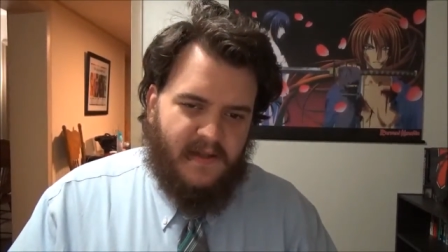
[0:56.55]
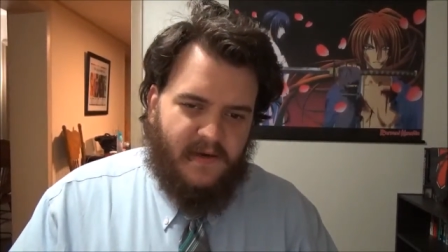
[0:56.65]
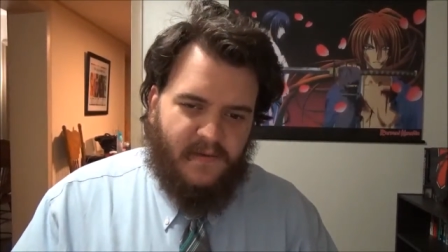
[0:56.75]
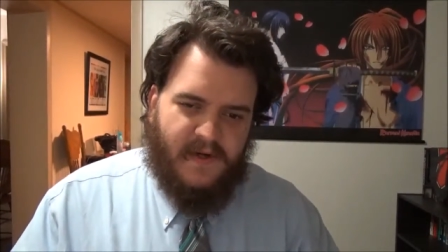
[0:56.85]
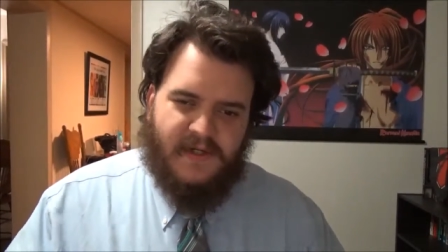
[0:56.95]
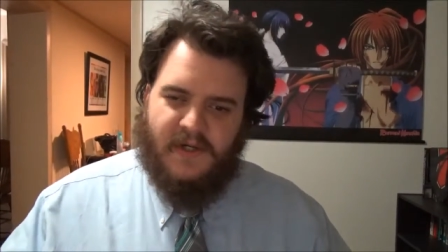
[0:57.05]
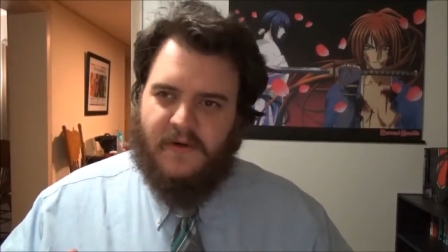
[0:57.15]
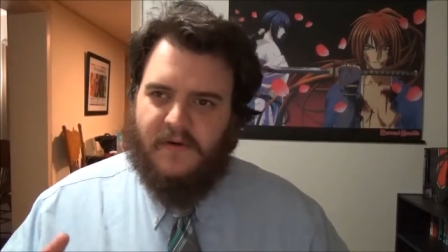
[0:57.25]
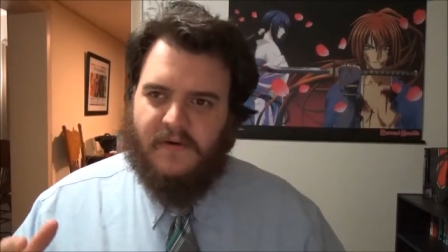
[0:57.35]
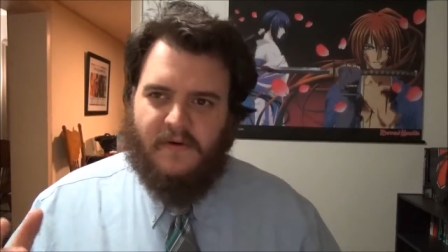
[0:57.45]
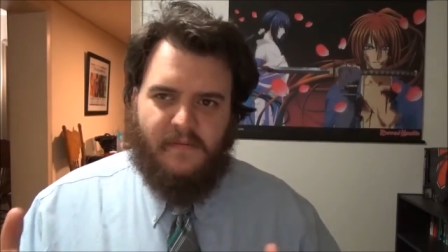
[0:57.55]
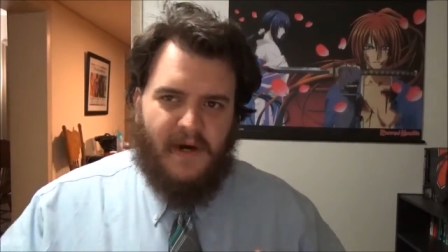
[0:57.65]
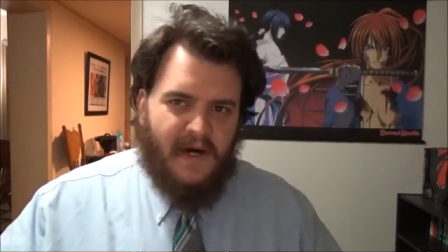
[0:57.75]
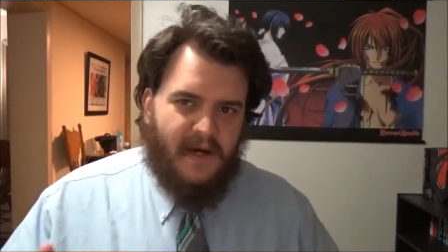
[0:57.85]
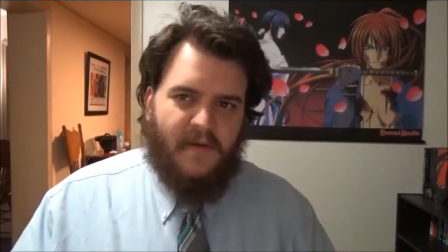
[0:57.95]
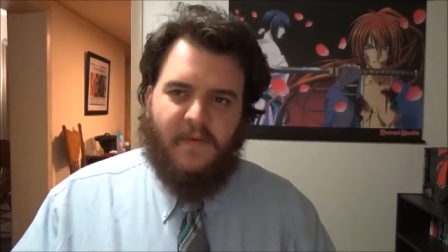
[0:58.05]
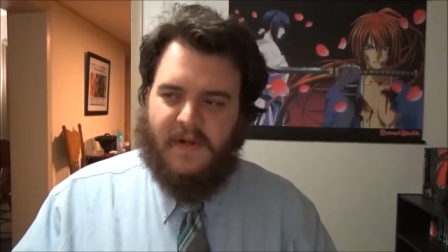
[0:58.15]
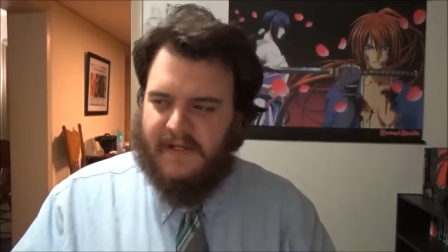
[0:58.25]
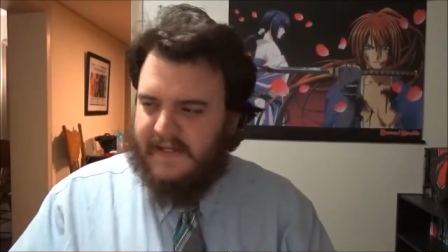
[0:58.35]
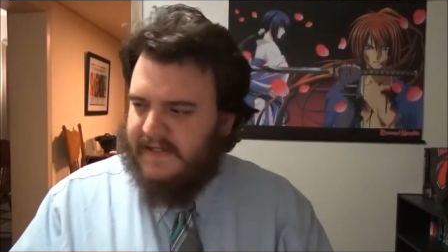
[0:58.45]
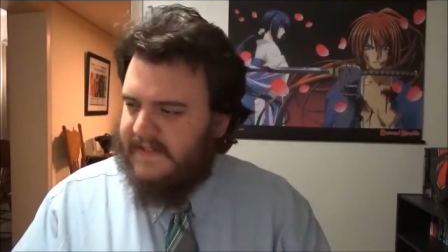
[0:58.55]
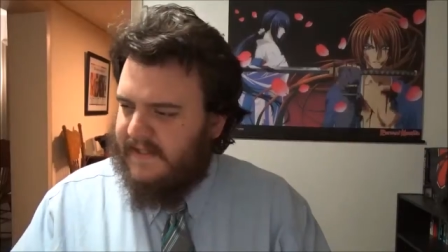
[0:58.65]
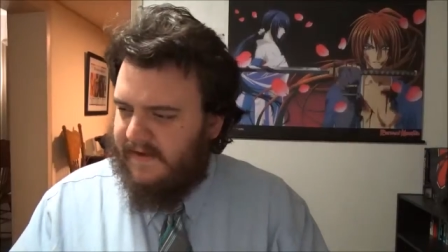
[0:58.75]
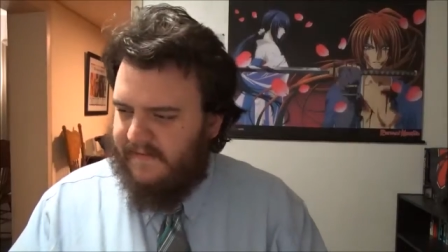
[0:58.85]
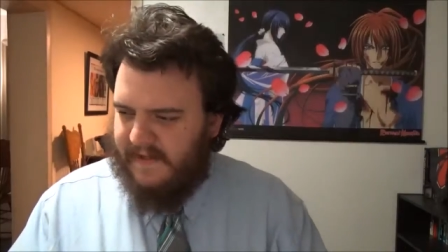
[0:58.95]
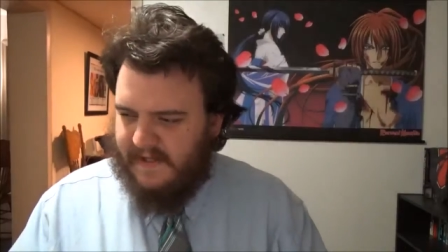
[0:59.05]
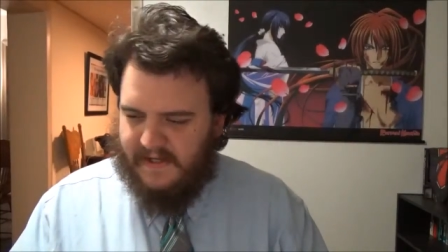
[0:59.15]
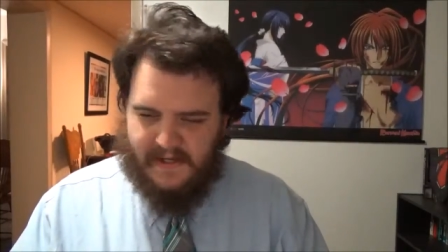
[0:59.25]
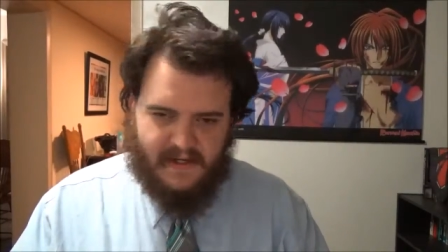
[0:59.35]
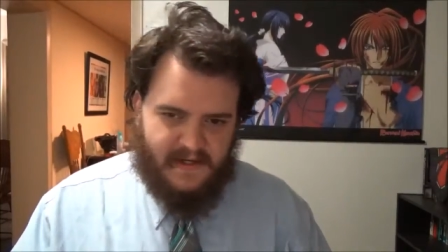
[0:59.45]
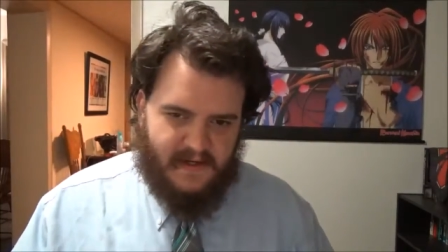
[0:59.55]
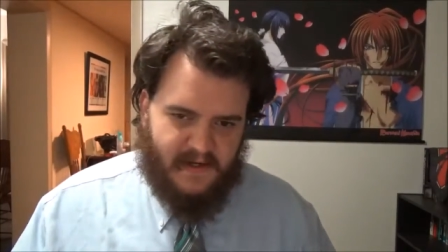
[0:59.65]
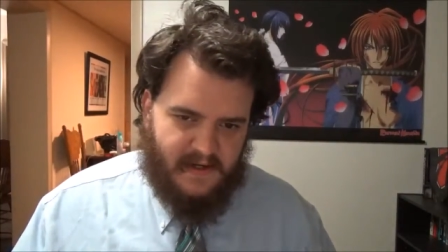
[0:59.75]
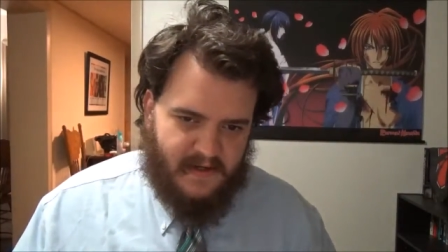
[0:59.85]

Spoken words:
the original manga release and everything. And